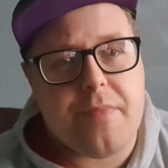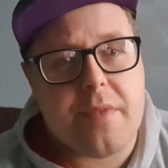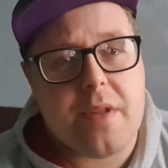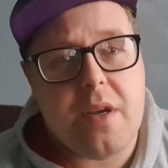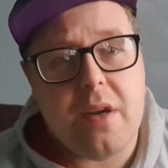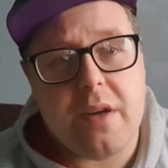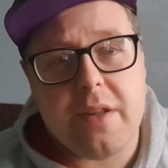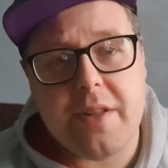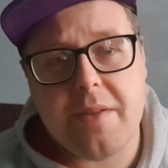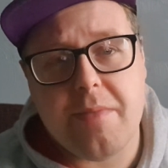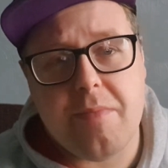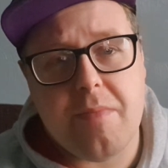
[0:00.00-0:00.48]

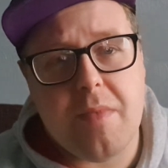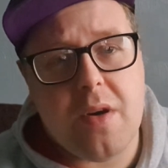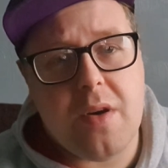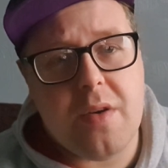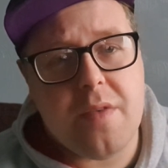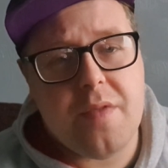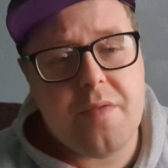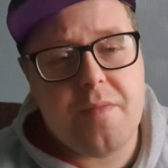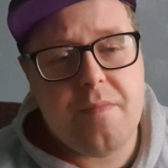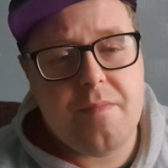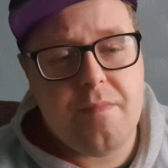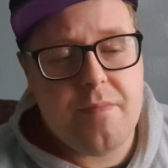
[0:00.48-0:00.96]
Got some more
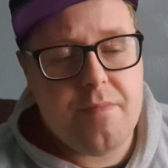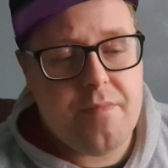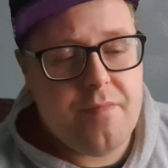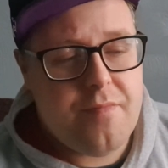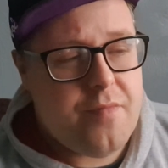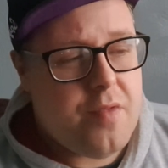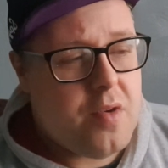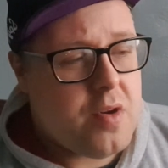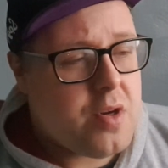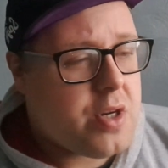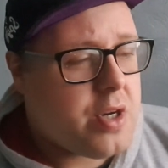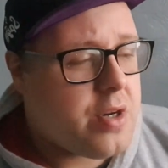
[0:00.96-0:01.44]

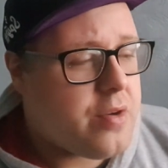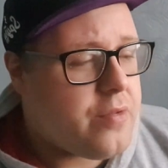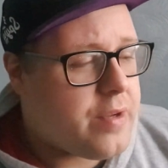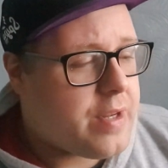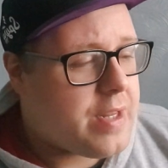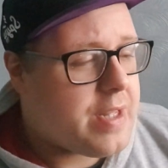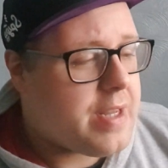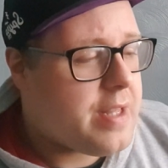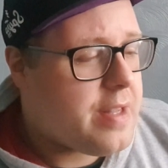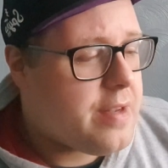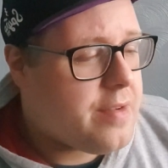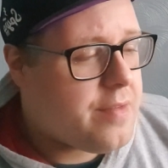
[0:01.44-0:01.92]
Funko
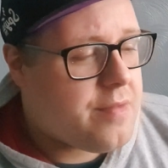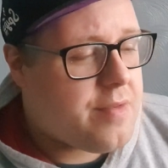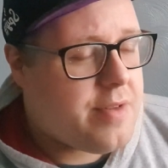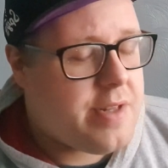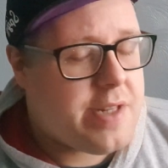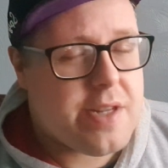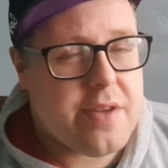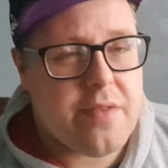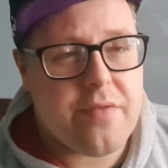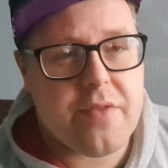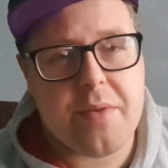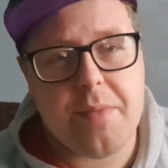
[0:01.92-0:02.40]
related
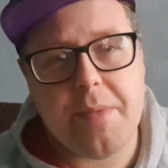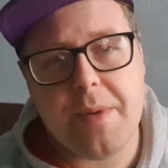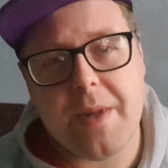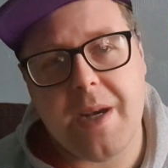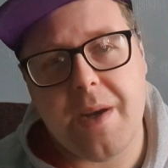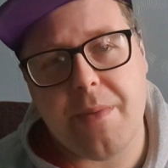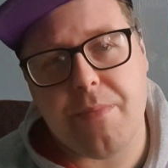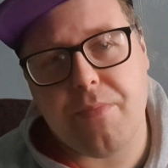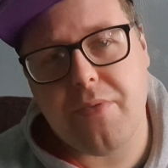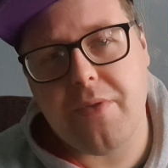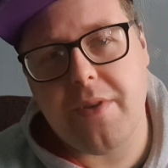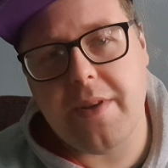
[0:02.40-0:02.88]
stuff coming
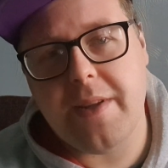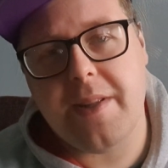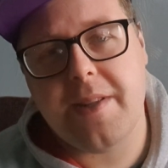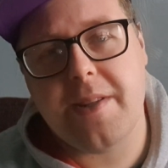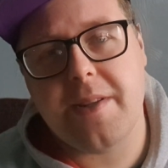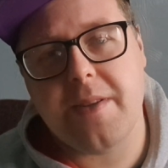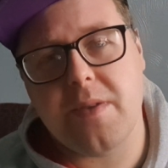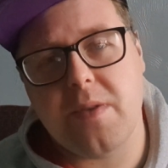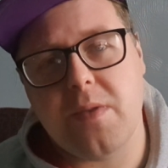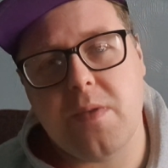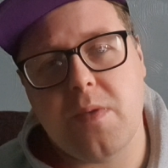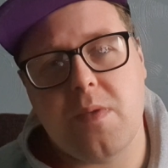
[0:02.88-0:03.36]
out pretty
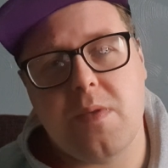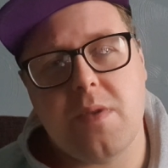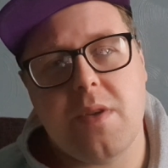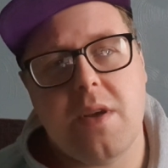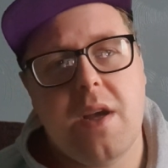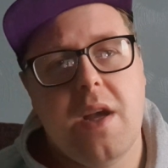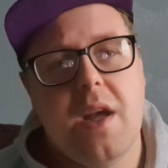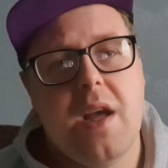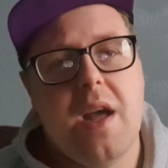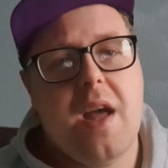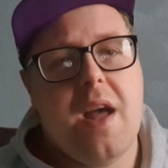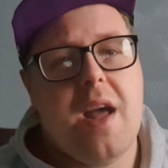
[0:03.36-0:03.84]
soon.
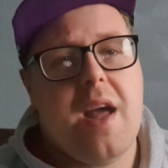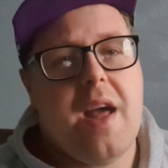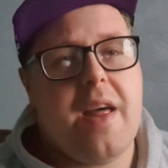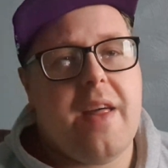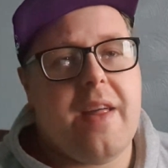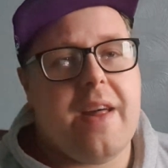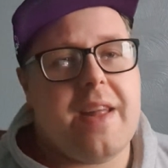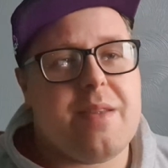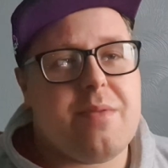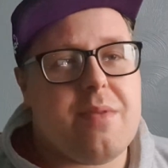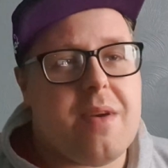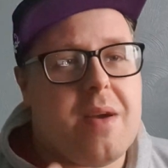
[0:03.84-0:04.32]

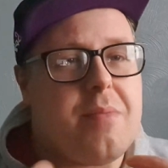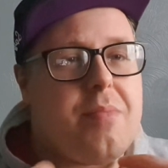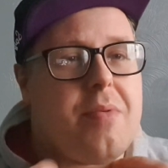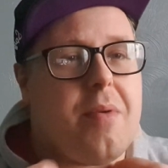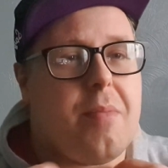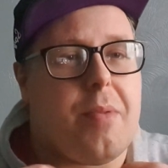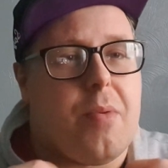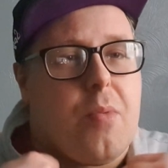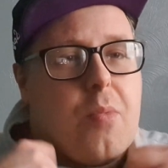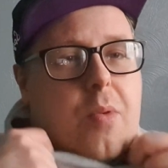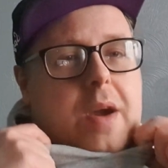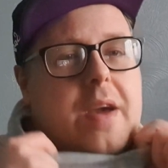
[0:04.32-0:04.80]
That's why I'm
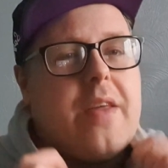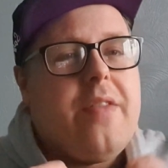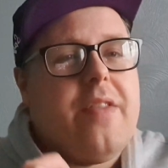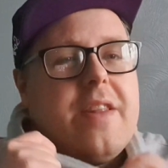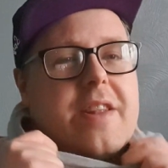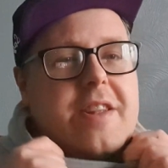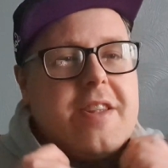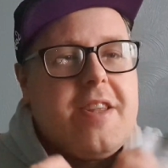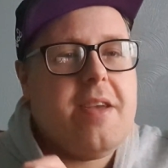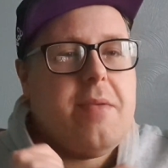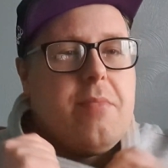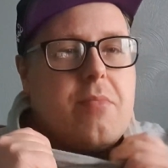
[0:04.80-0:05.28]
probably wearing the
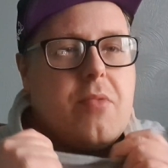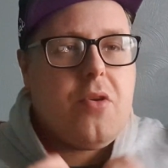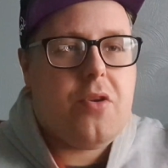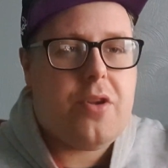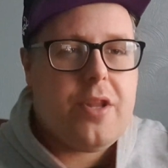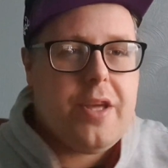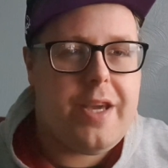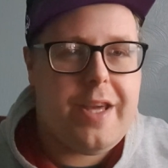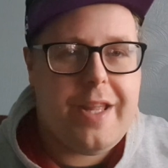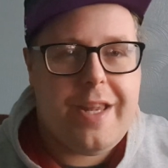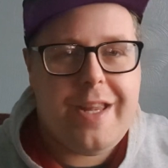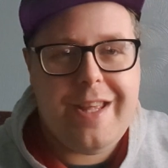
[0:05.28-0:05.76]
same
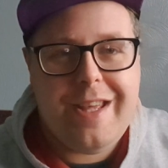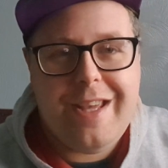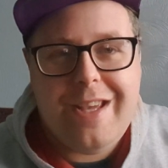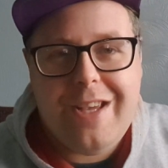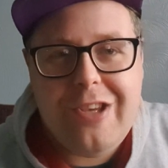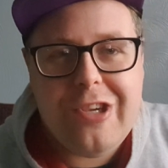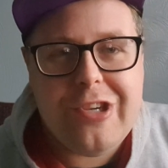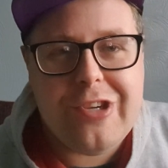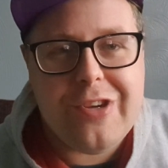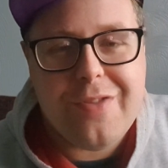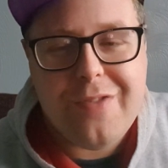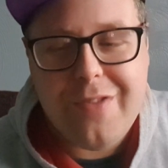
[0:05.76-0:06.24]
hoodie
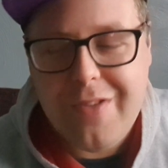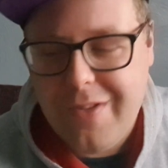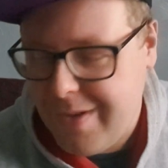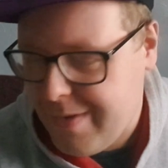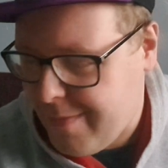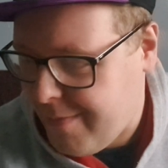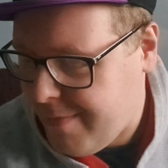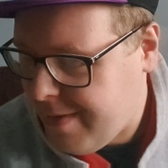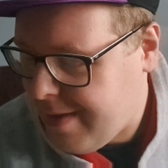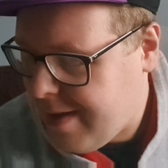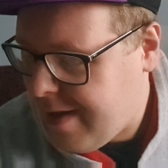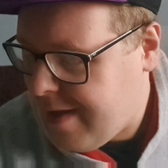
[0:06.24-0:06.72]
sure.
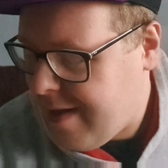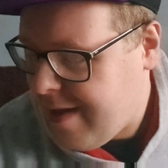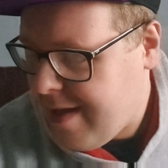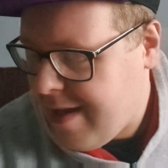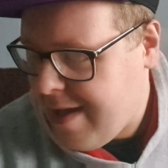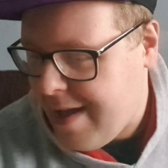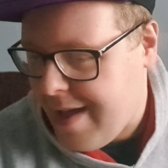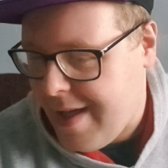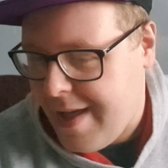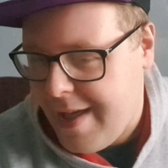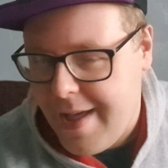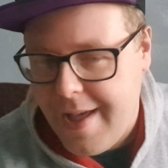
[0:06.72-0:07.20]

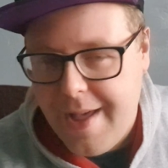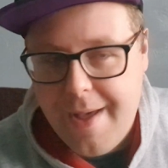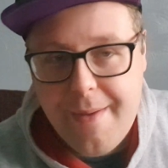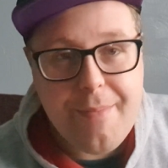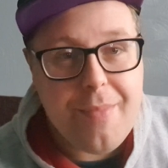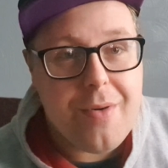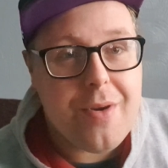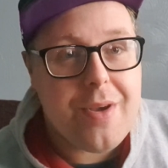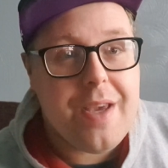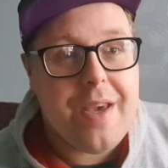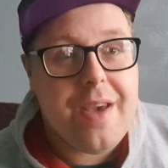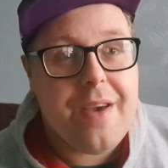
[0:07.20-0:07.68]

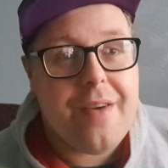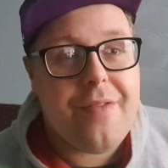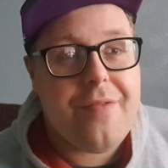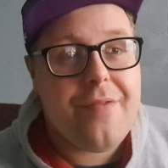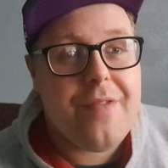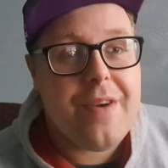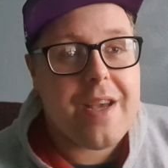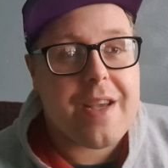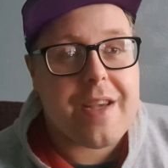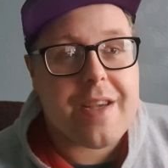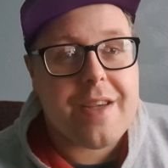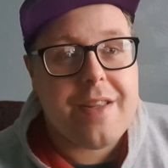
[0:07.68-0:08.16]
But yeah,
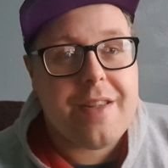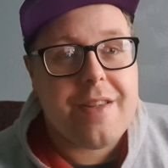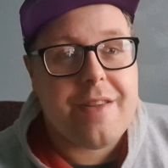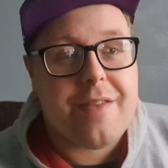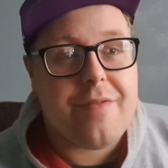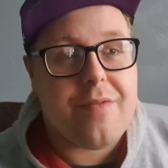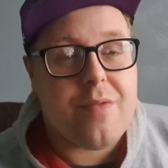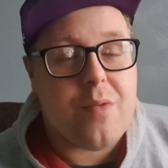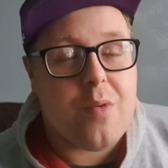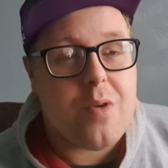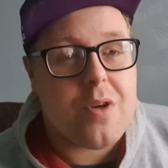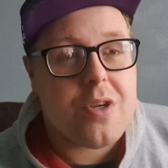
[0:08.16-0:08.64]
thanks
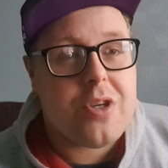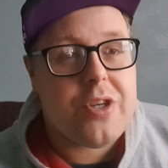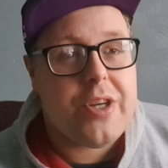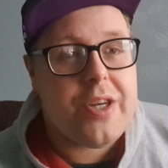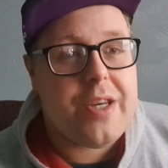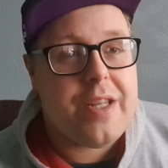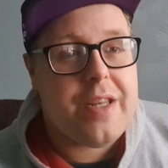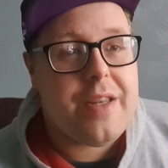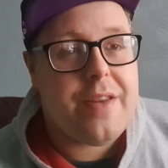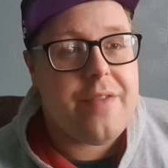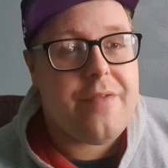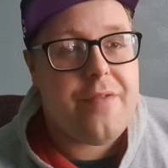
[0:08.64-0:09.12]
for
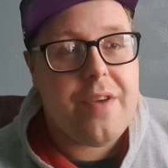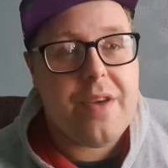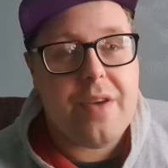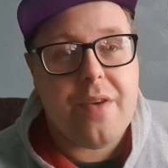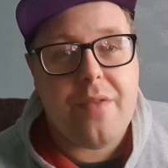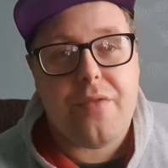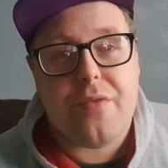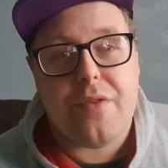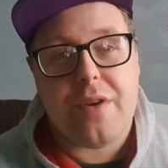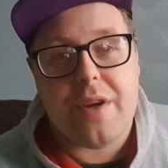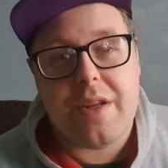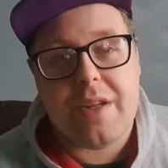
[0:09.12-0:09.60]
watching. Feel
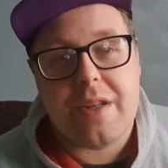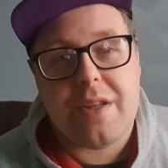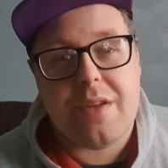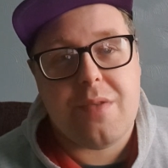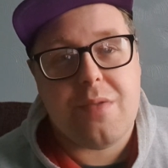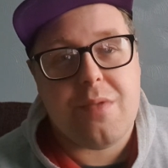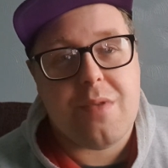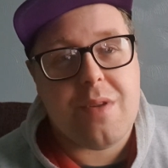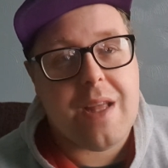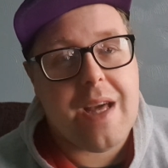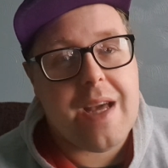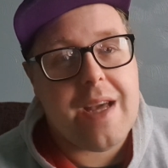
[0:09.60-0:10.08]
free
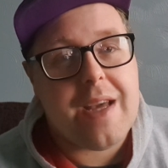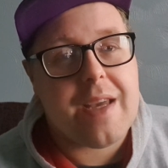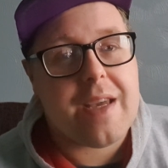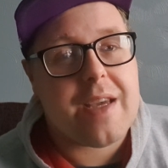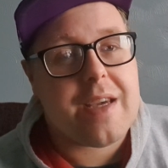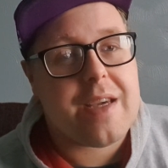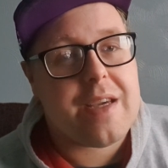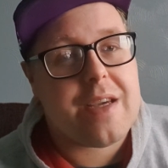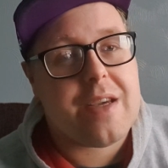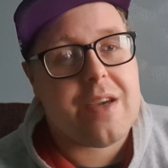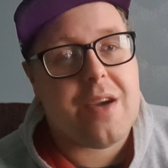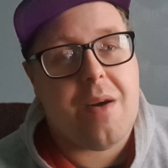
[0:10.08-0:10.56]
to
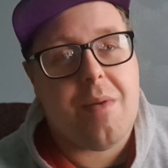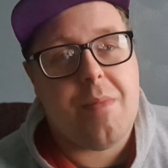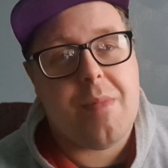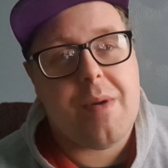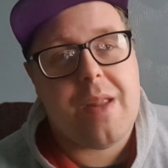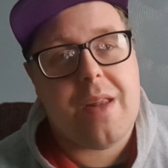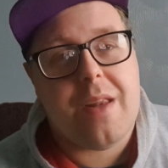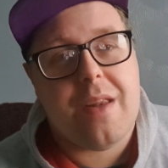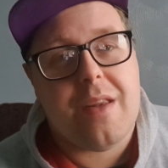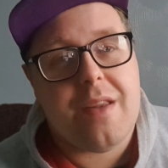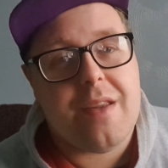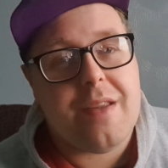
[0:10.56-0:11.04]
like,
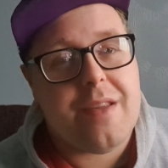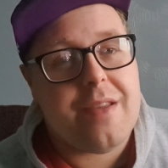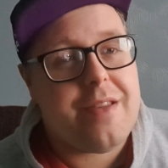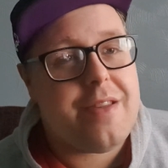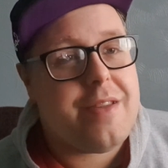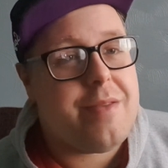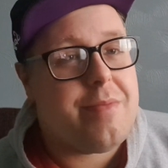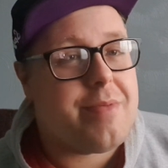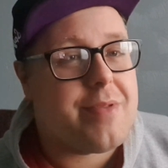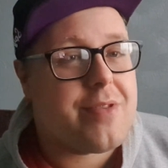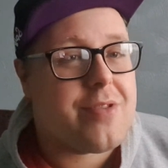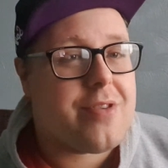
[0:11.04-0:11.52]
comment,
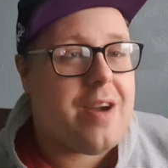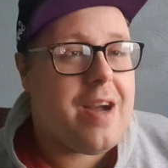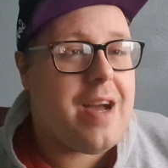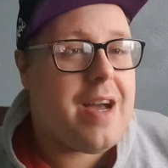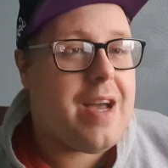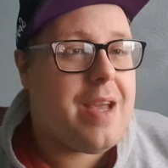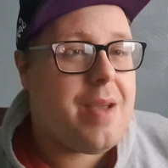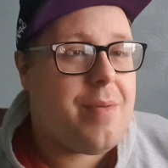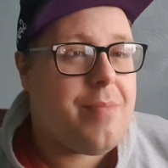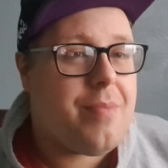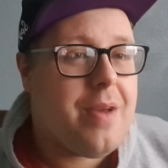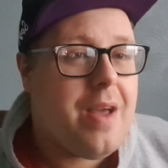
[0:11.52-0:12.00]

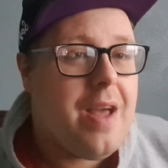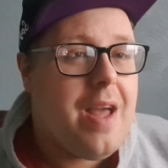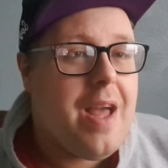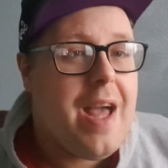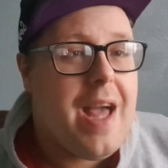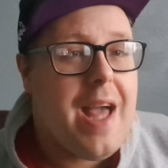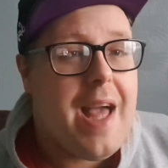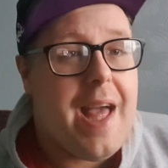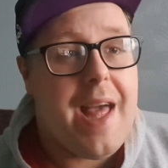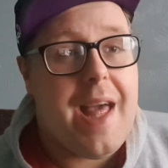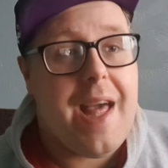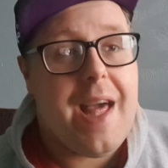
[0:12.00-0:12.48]
subscribe.
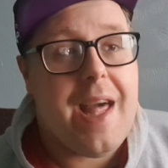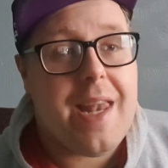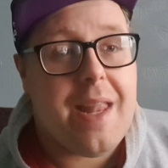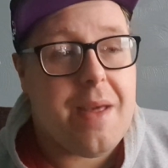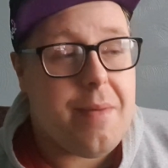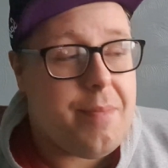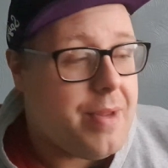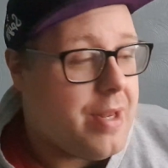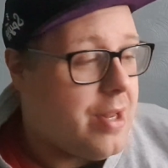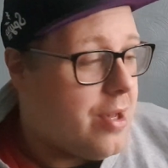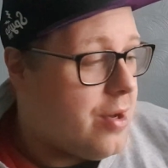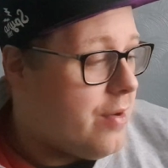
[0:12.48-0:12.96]

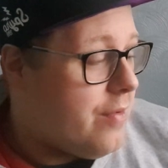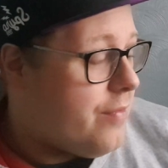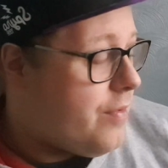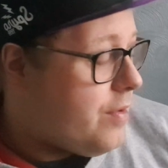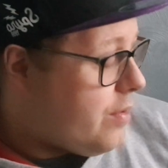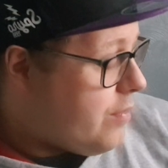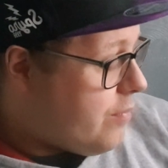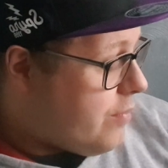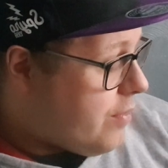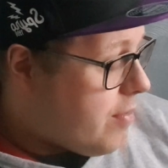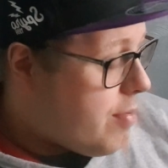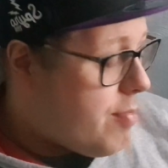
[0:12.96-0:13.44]
Let me know if
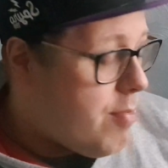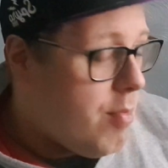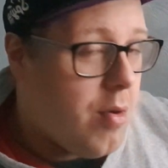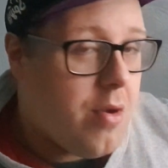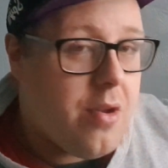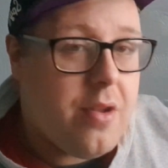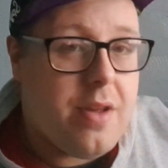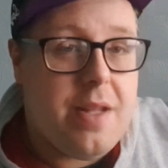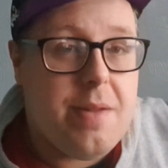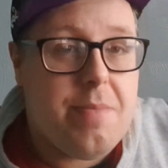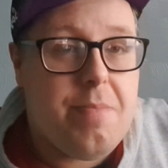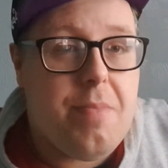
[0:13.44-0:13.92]
you've opened one of these